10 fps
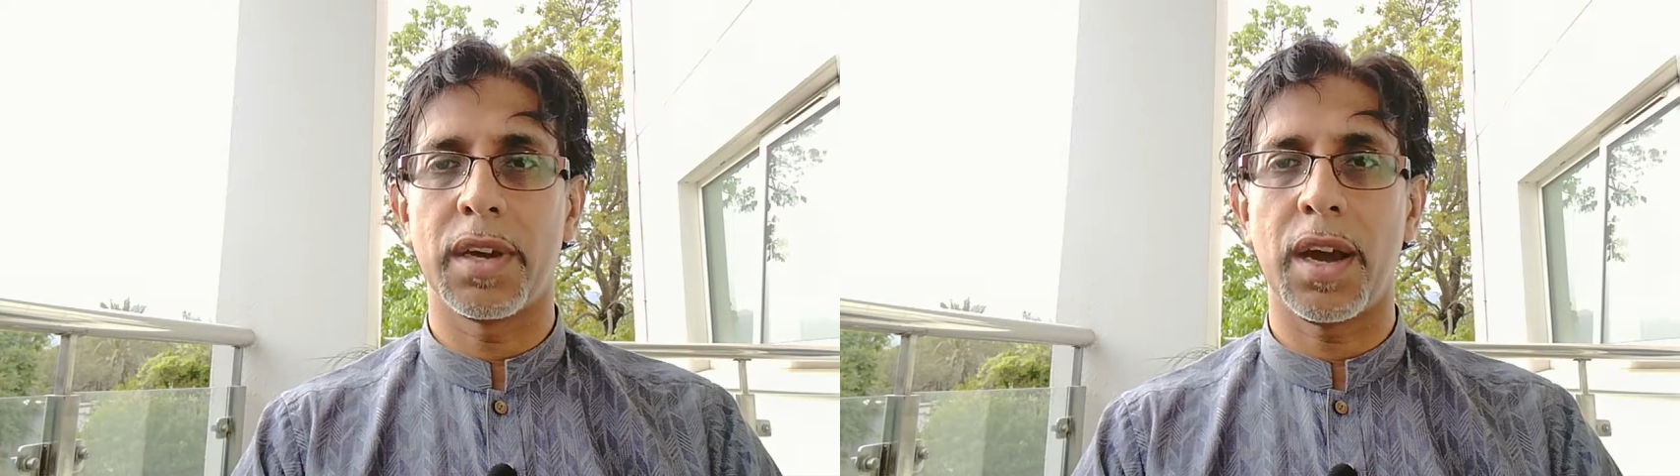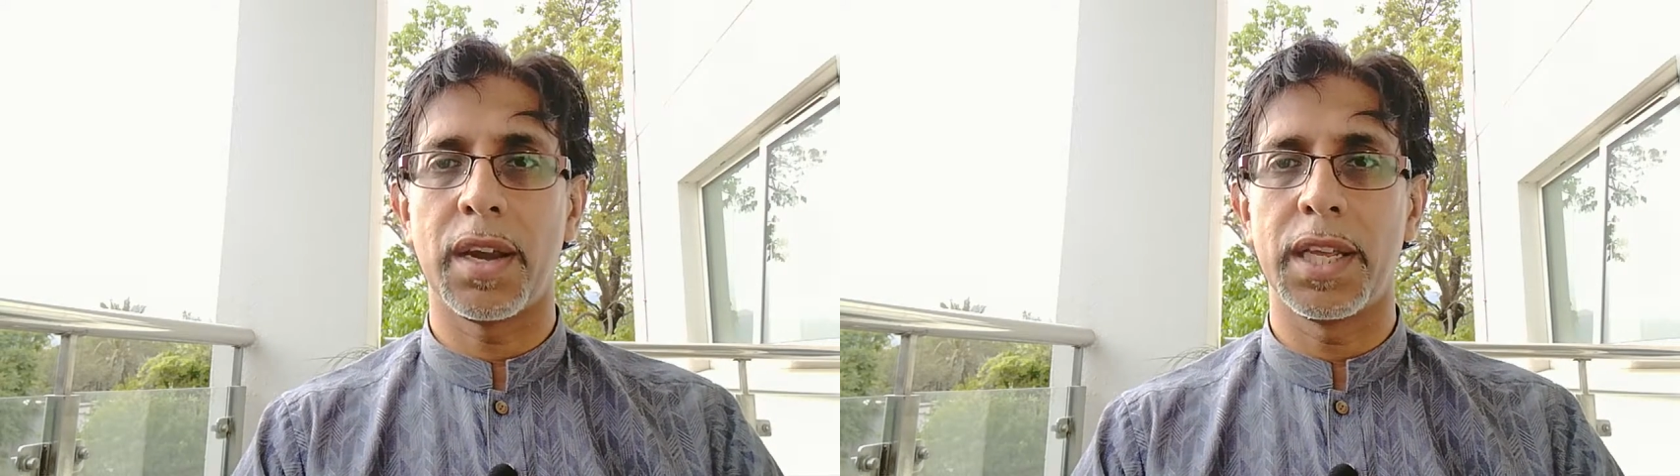
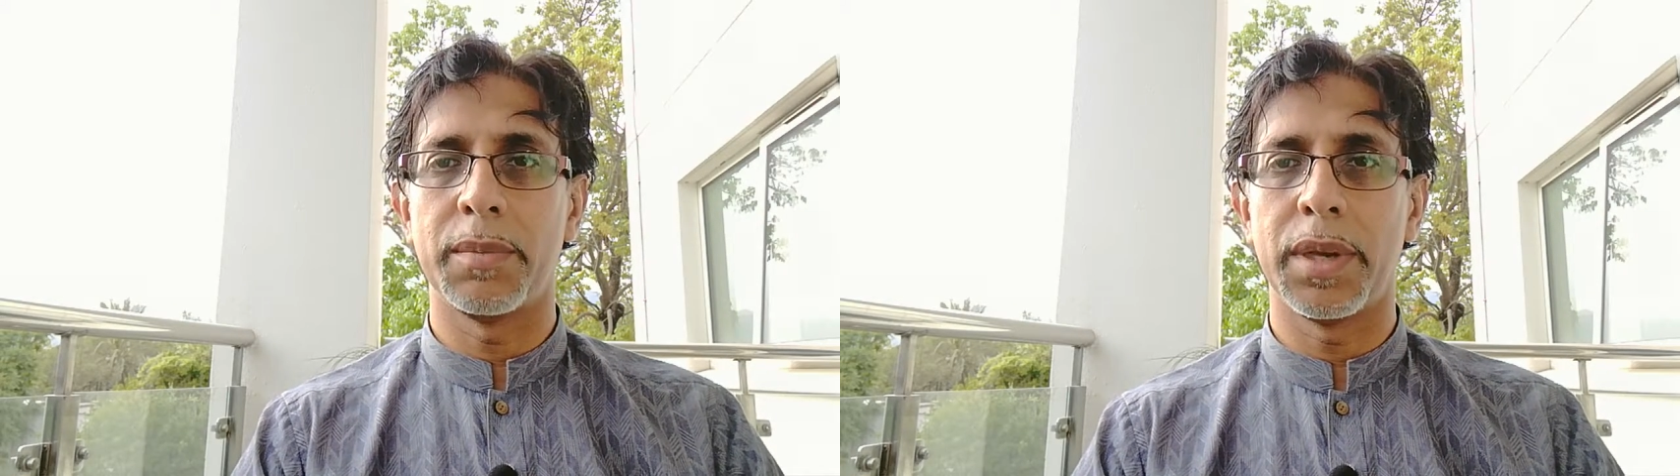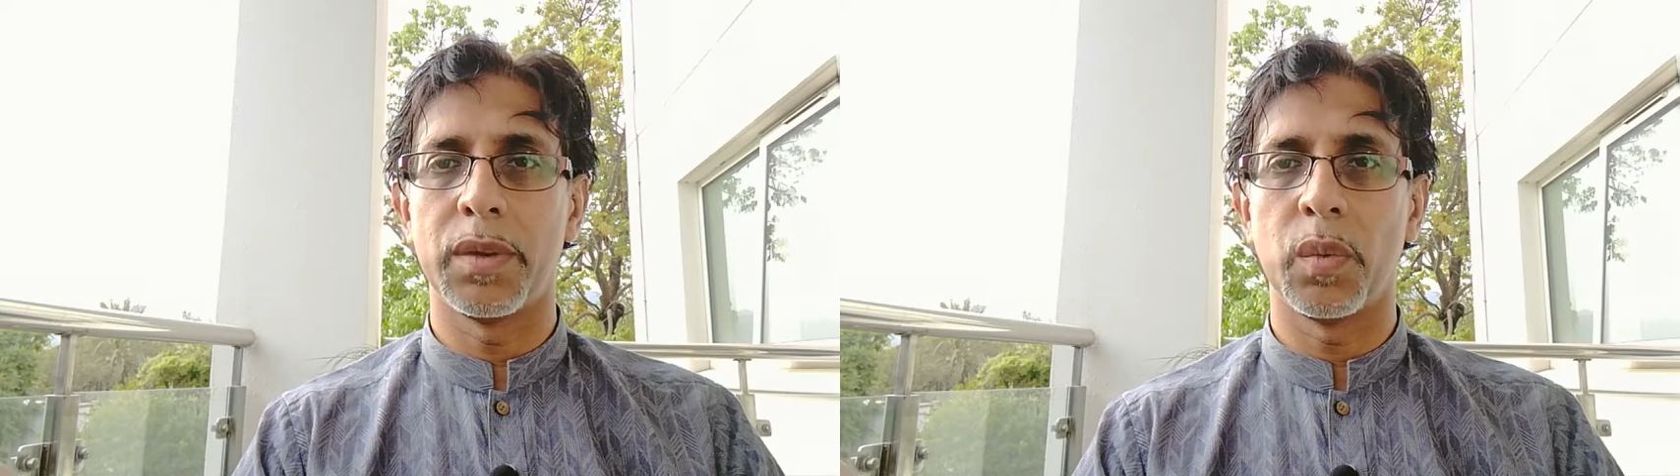Khalid
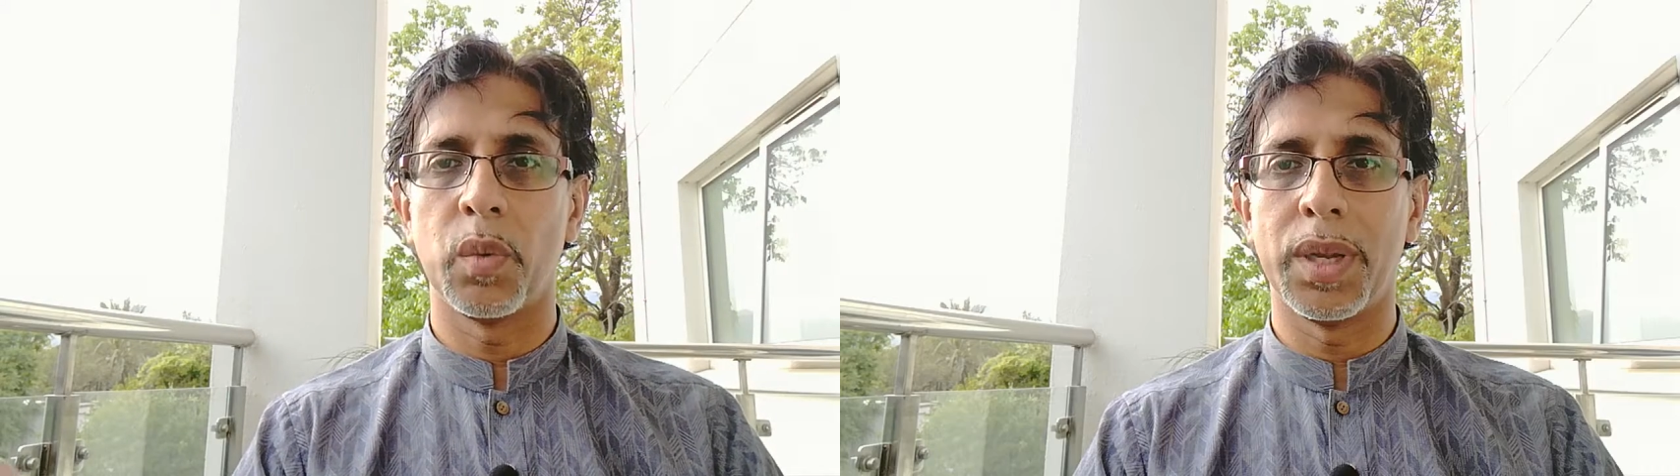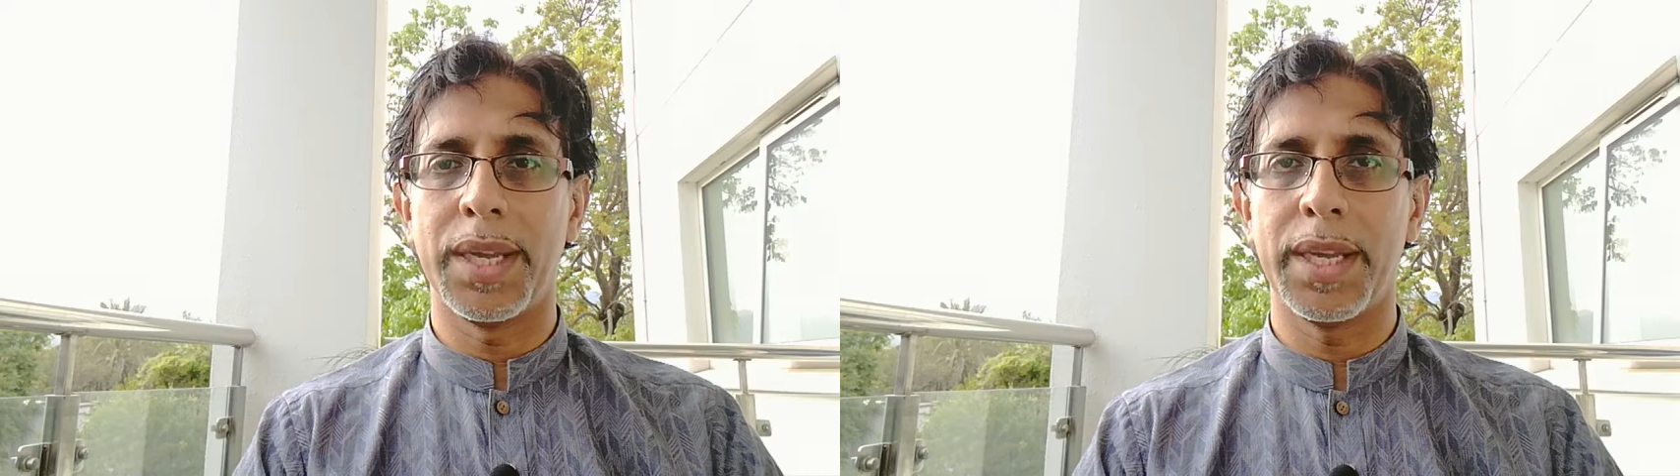bin
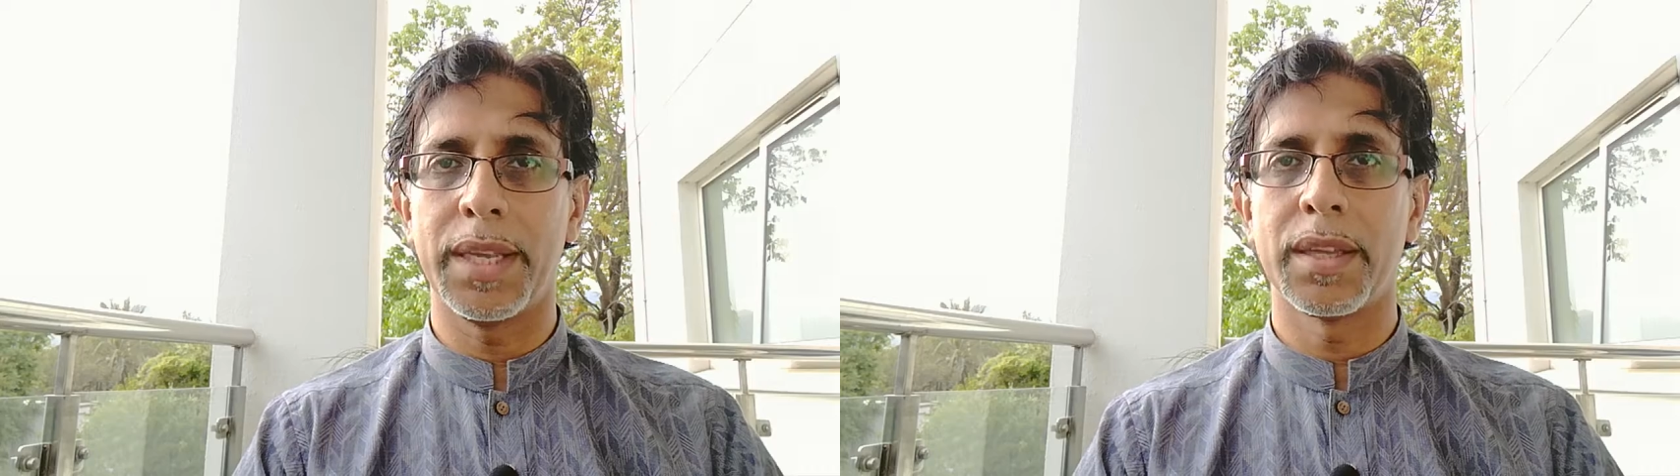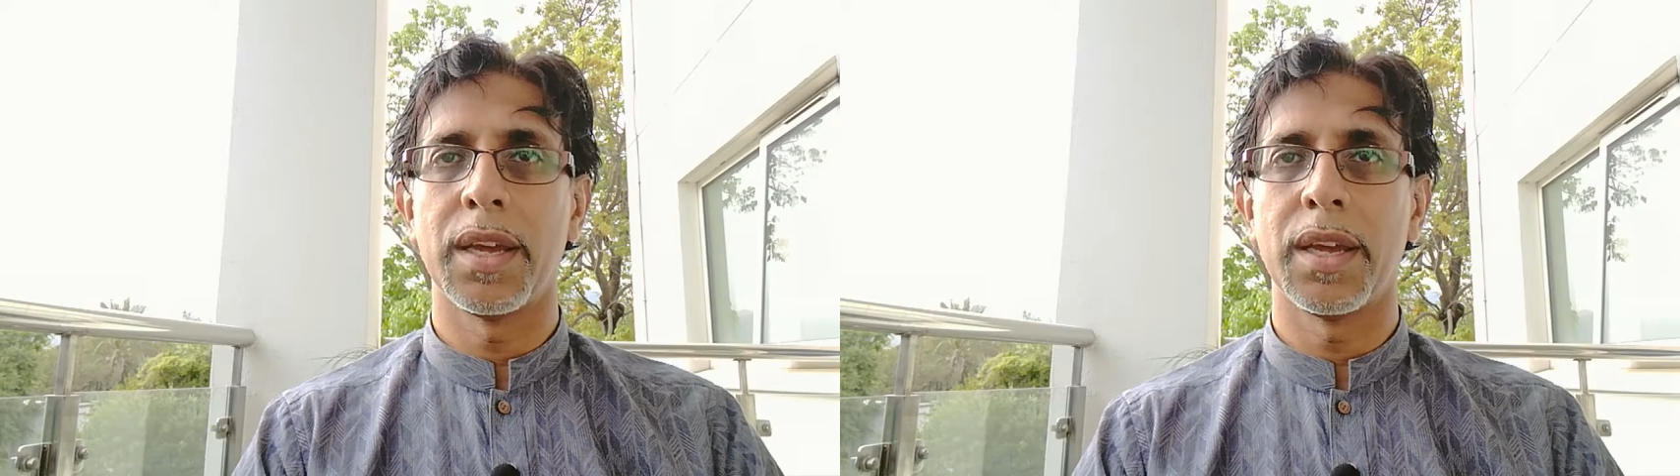Walid